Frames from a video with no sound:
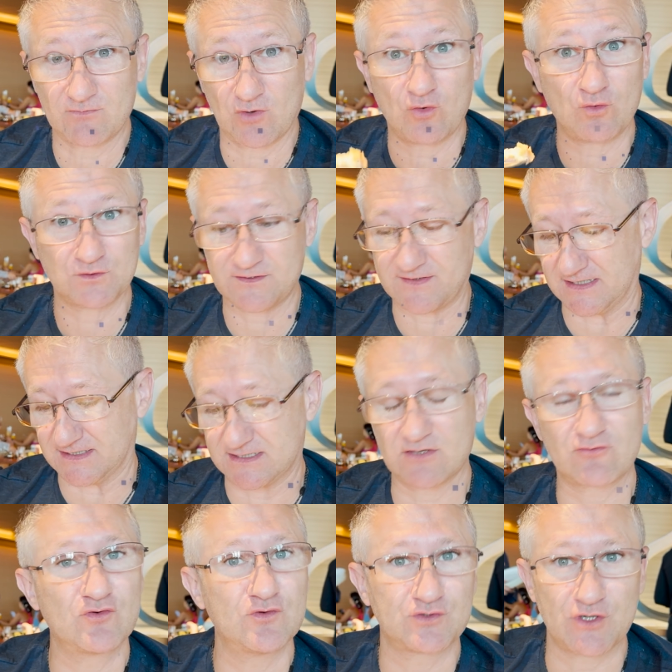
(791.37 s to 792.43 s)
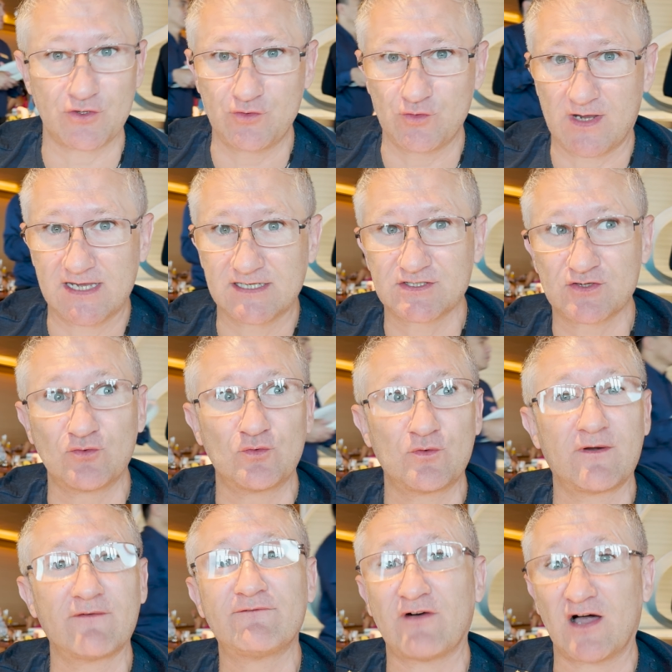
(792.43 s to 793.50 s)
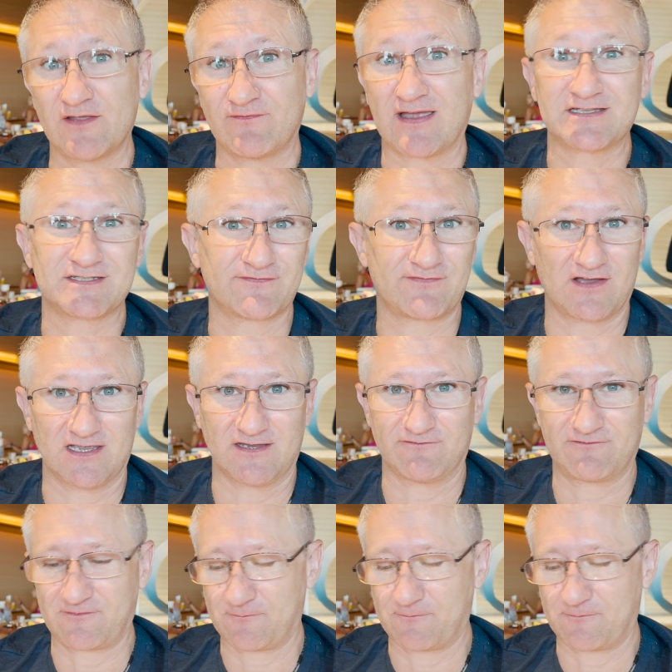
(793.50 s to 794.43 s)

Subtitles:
Order this. Crucio UK score, 5 out of 5.